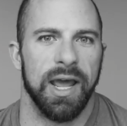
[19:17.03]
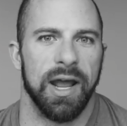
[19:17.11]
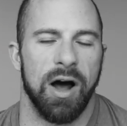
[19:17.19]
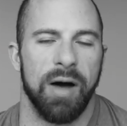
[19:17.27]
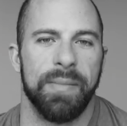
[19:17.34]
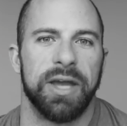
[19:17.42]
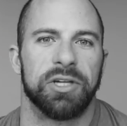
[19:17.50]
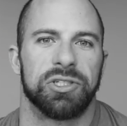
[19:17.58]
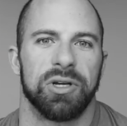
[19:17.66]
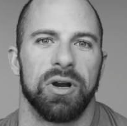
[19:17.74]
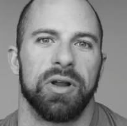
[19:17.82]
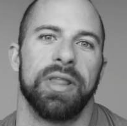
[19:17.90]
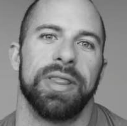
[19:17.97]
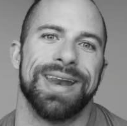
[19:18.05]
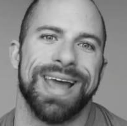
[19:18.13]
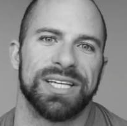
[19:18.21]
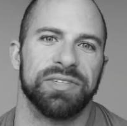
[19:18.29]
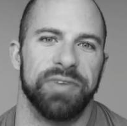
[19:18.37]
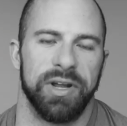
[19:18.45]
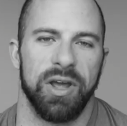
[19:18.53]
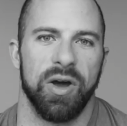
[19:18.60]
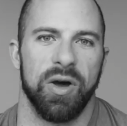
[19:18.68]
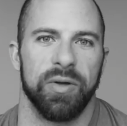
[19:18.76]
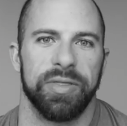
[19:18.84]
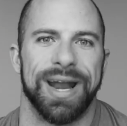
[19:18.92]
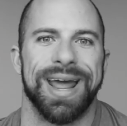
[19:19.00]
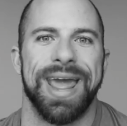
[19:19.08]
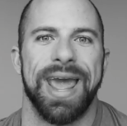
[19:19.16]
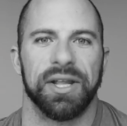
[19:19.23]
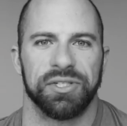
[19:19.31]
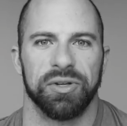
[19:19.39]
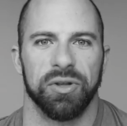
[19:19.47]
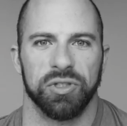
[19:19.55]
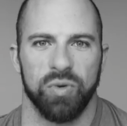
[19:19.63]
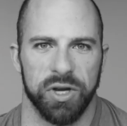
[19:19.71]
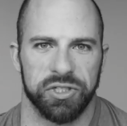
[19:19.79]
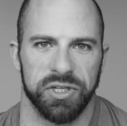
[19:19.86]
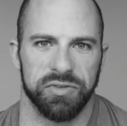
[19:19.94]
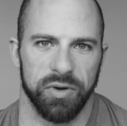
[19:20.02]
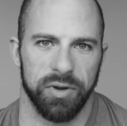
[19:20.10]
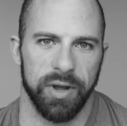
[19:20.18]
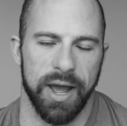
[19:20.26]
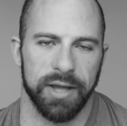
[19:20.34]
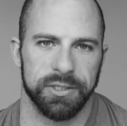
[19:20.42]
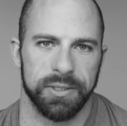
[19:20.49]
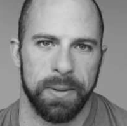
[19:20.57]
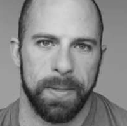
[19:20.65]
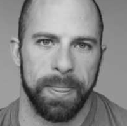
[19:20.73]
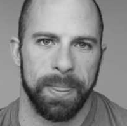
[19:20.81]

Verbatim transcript: and I'll make sure in the next video that I answer those questions for you guys.